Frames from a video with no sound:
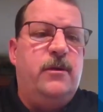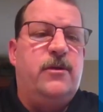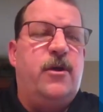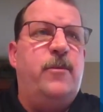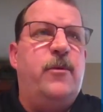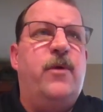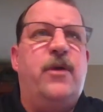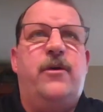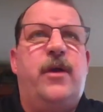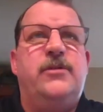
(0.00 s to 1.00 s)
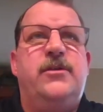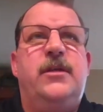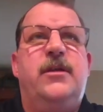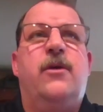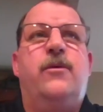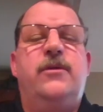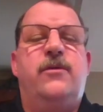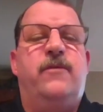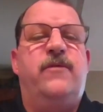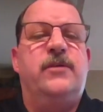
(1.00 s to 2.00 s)
determine whether or not you need to go
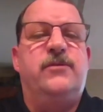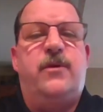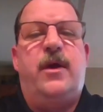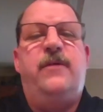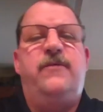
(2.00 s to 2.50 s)
into a vessel, right?